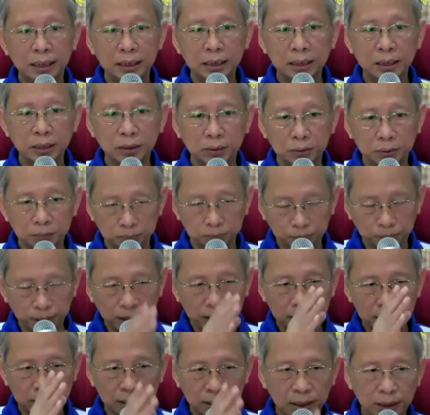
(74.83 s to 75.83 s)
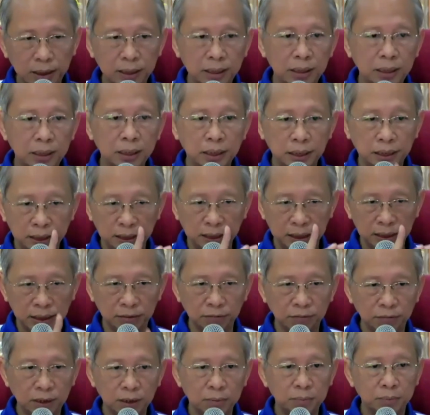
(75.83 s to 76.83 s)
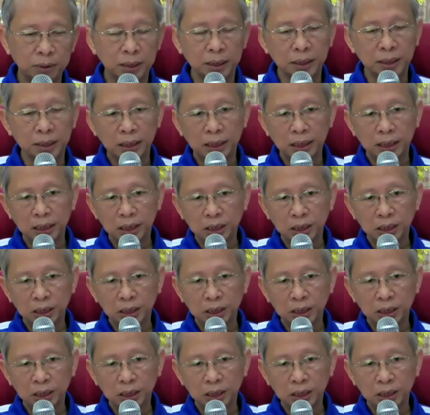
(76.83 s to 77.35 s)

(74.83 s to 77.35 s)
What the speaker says: So patiently develop it.